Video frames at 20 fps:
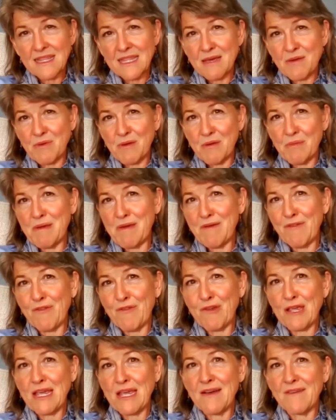that we be
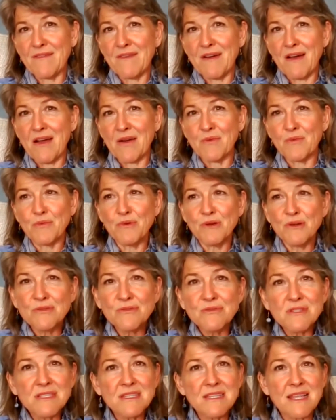free of our
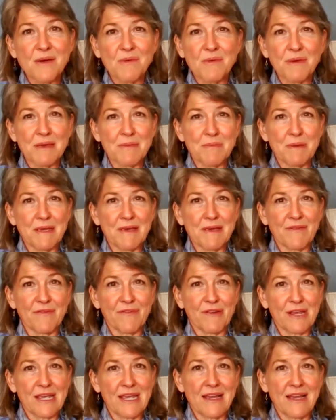wounds, that we be
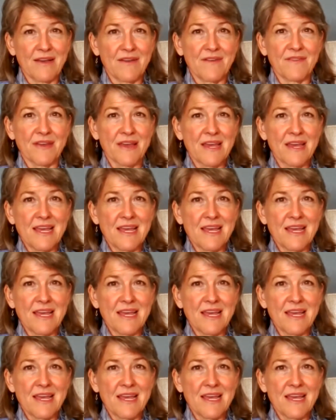free of